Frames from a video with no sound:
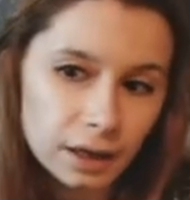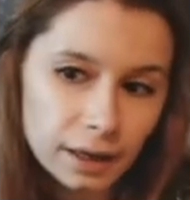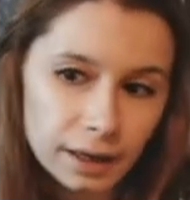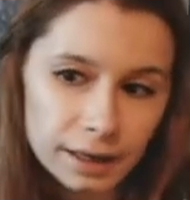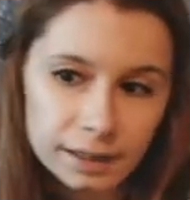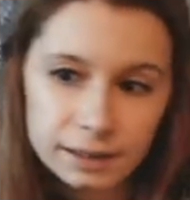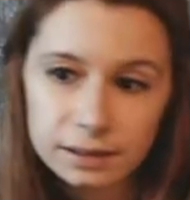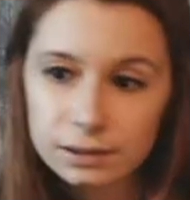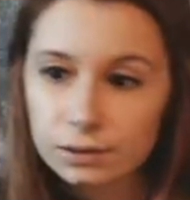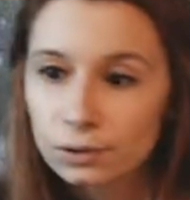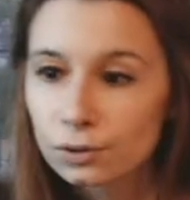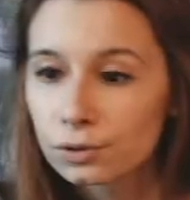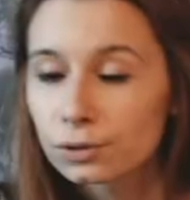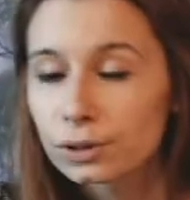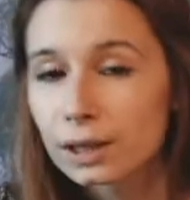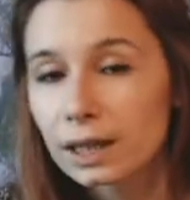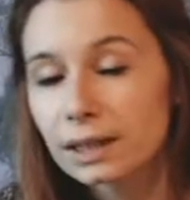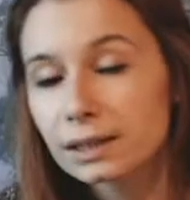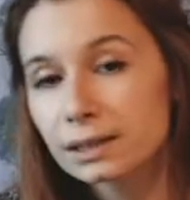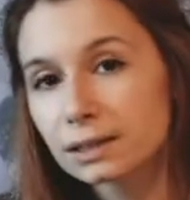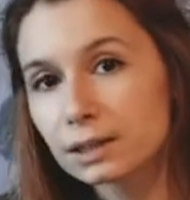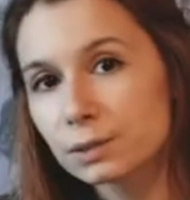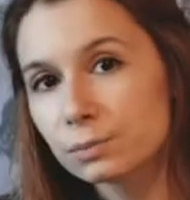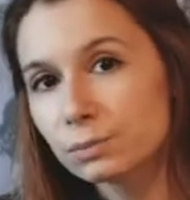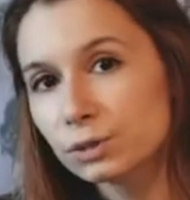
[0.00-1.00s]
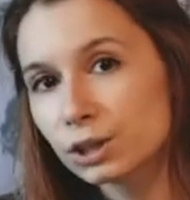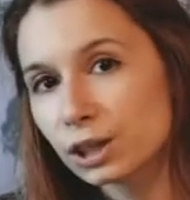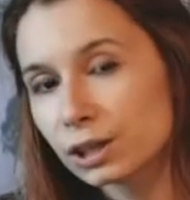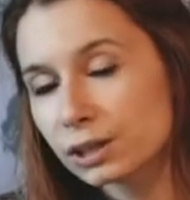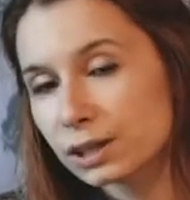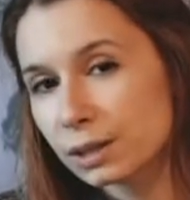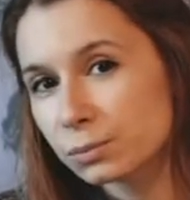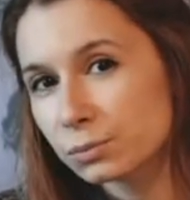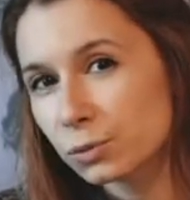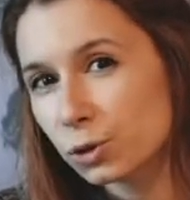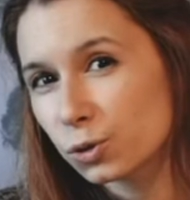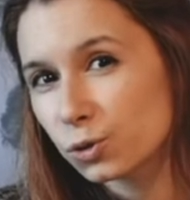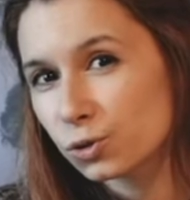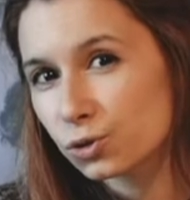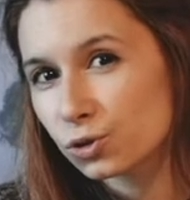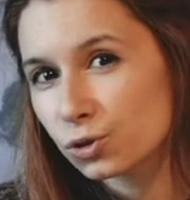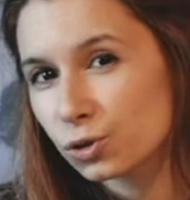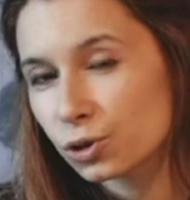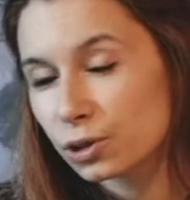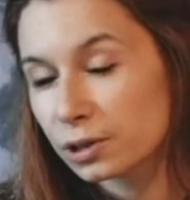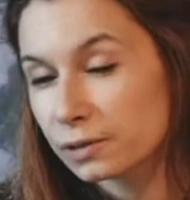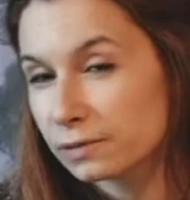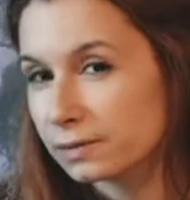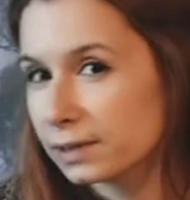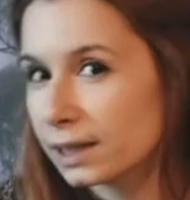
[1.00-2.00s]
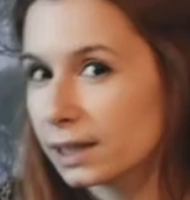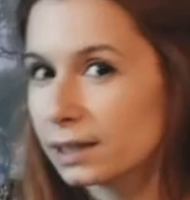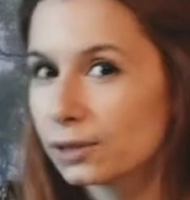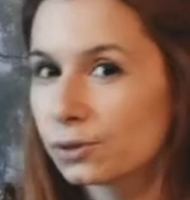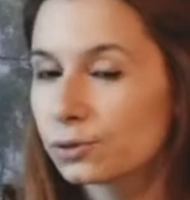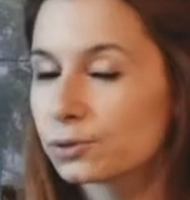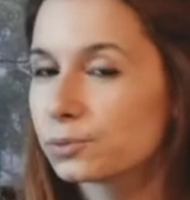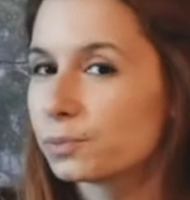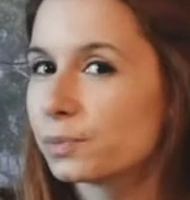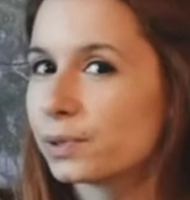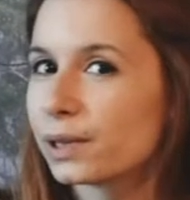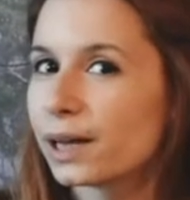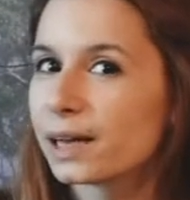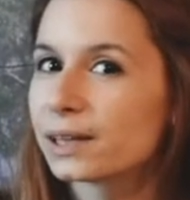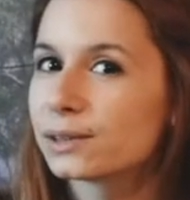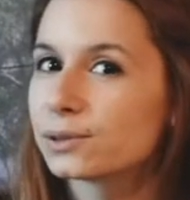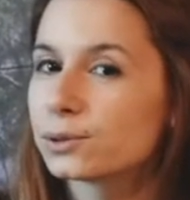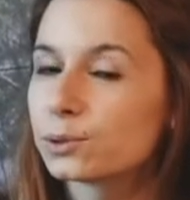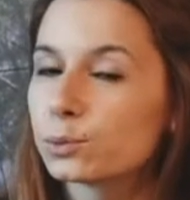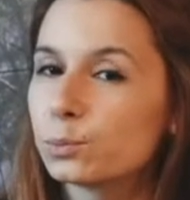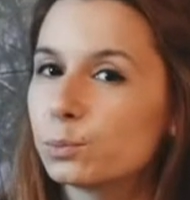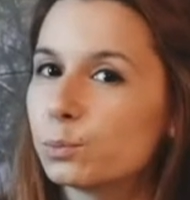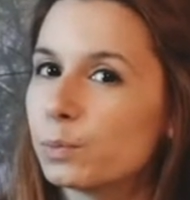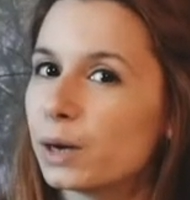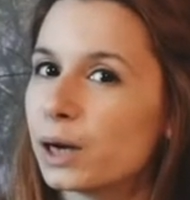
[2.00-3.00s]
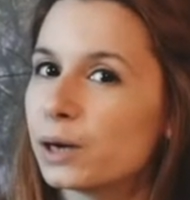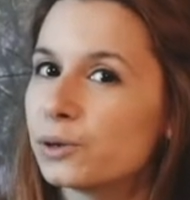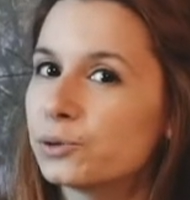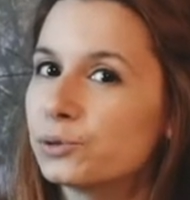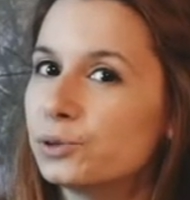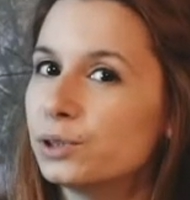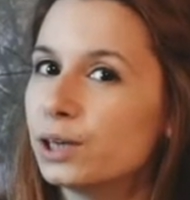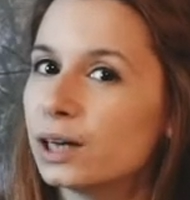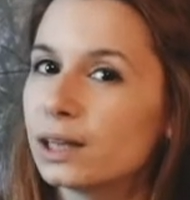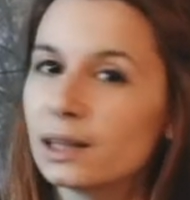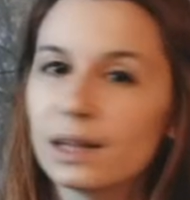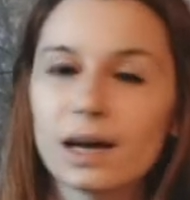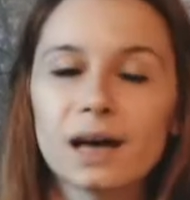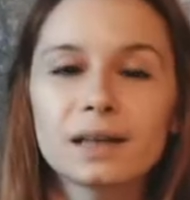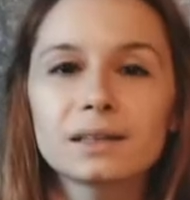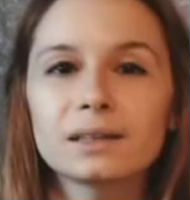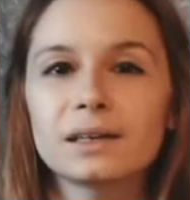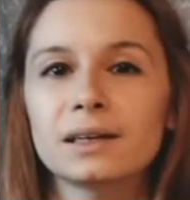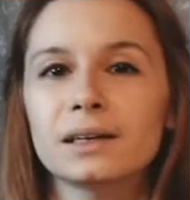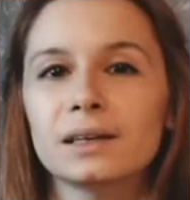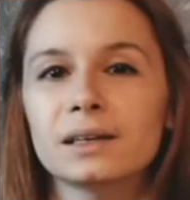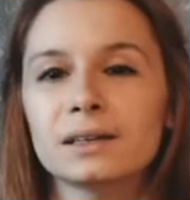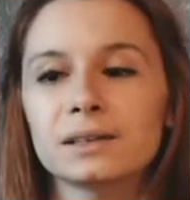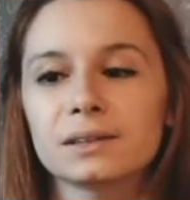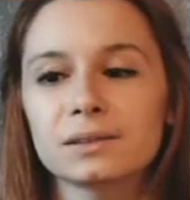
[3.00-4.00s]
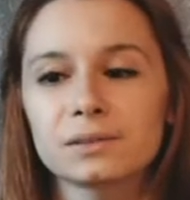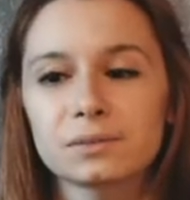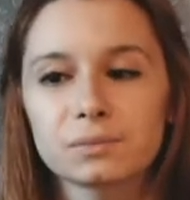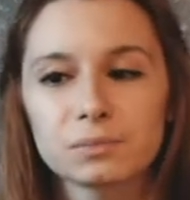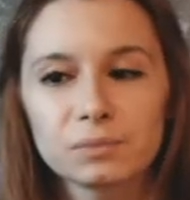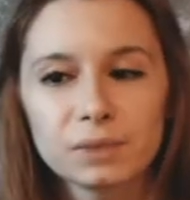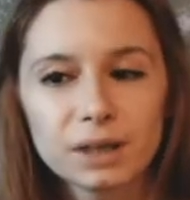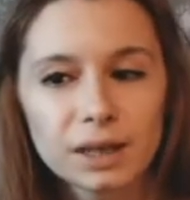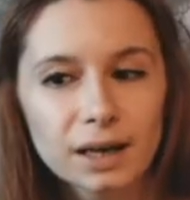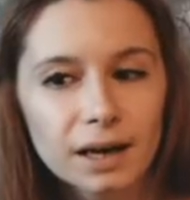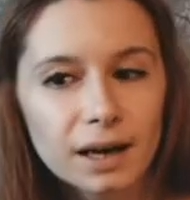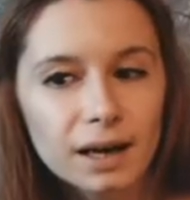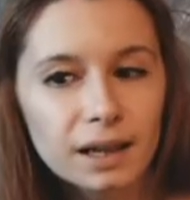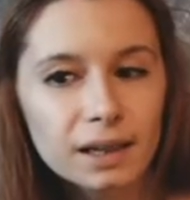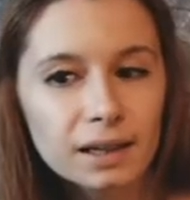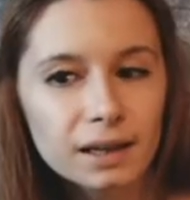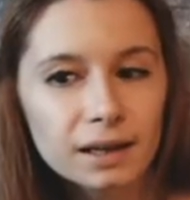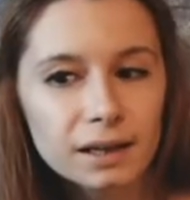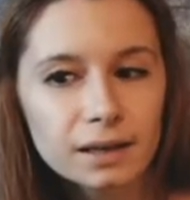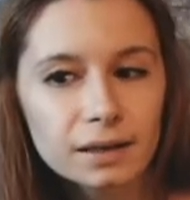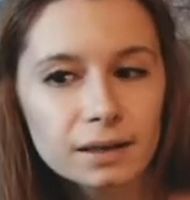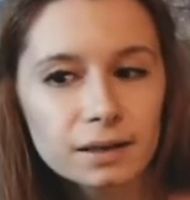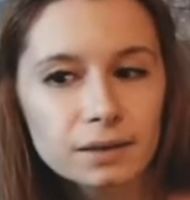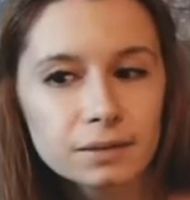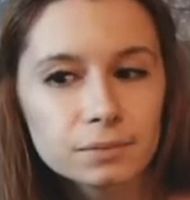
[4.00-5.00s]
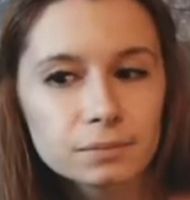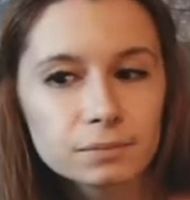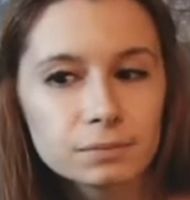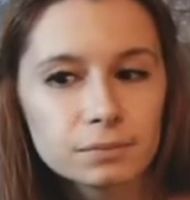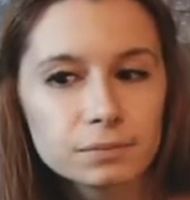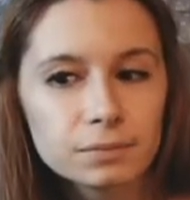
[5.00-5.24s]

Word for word: And on that subject, I'm not sure if they don't plan to meld Alanna and Myrelle